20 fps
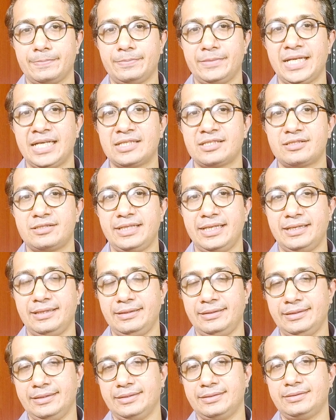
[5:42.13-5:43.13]
That's the
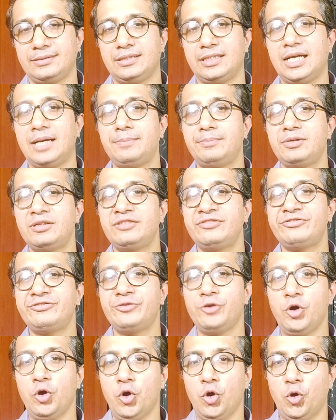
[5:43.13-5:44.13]
idea. Number
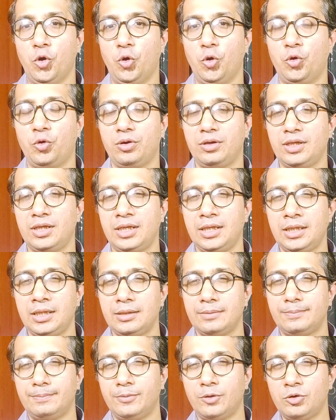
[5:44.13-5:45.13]
4,
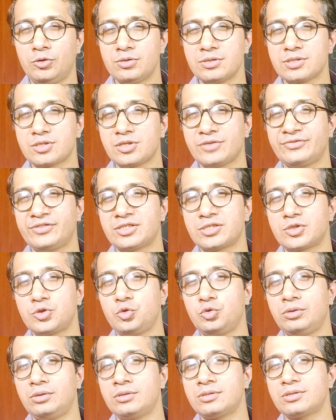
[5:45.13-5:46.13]
most of the
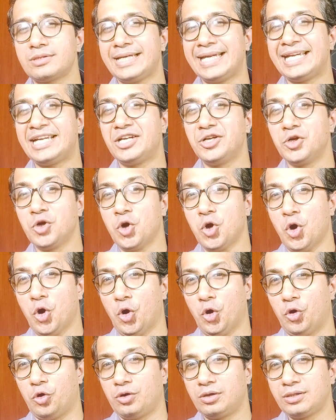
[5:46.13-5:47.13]
students
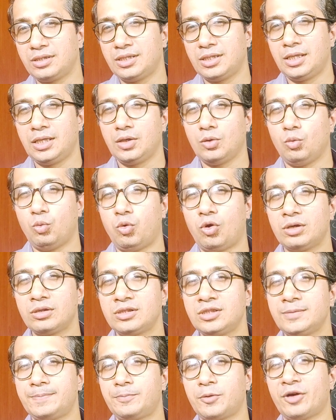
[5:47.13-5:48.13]
ignored
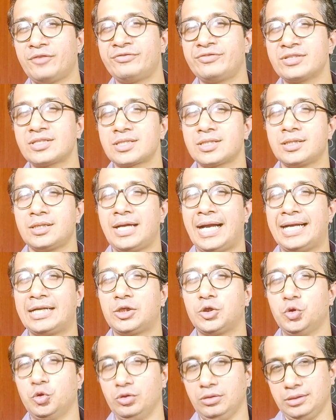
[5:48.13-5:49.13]
what the professor
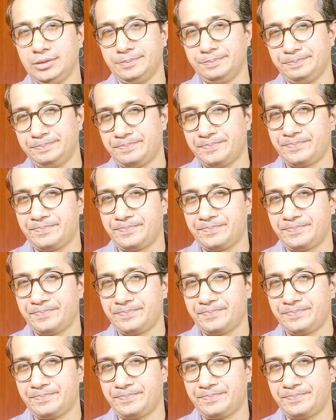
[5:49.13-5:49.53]
had told them.